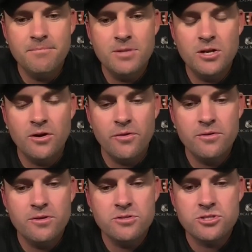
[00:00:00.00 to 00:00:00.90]
you know,
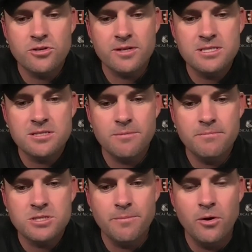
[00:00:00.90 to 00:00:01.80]
there's certainly
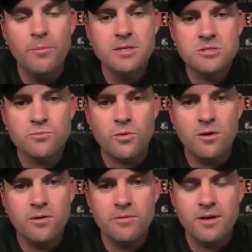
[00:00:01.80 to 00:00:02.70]
some moments
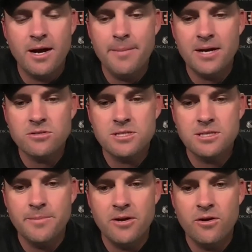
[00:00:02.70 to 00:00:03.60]
where the linebackers get
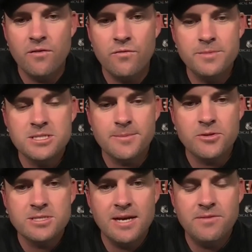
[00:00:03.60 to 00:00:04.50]
the better of them and some of
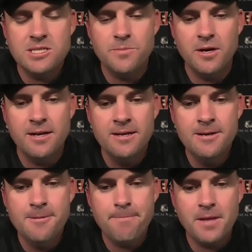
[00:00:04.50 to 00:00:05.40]
those safeties. But
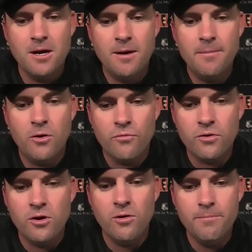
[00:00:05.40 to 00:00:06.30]

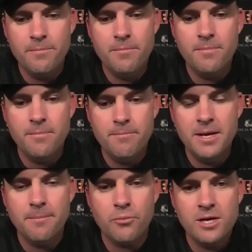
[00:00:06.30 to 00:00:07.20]
overall,
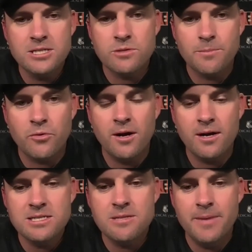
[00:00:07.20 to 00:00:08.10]
been impressed with the
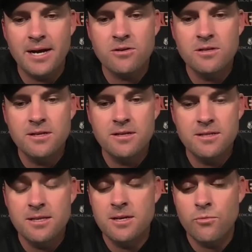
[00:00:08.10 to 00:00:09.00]
progress
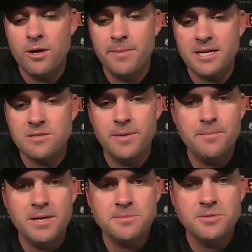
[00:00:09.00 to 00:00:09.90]
the running backs have made
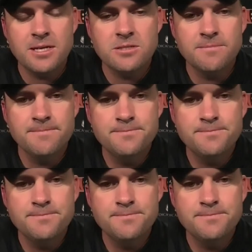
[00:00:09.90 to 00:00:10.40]
in pass protection.